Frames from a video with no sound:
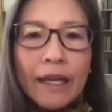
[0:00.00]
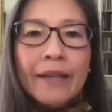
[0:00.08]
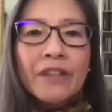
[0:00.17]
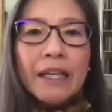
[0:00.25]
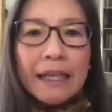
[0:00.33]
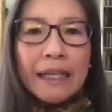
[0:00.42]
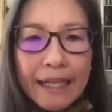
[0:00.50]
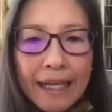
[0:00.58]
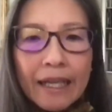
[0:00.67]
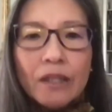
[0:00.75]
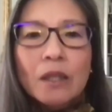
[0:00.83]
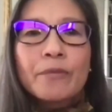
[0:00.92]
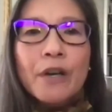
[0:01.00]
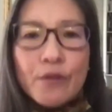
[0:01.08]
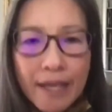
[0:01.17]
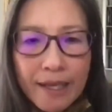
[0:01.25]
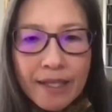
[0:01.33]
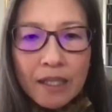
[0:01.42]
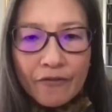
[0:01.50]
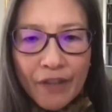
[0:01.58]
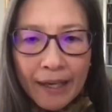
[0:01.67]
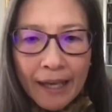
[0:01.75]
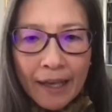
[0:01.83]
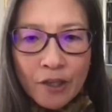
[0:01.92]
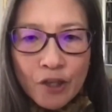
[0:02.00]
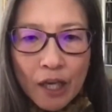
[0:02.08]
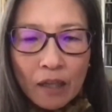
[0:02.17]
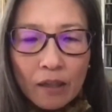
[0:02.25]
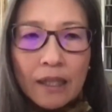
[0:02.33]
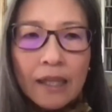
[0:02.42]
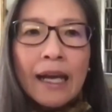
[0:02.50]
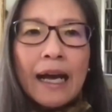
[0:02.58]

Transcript: in the cleaning and the processing of that eggshell.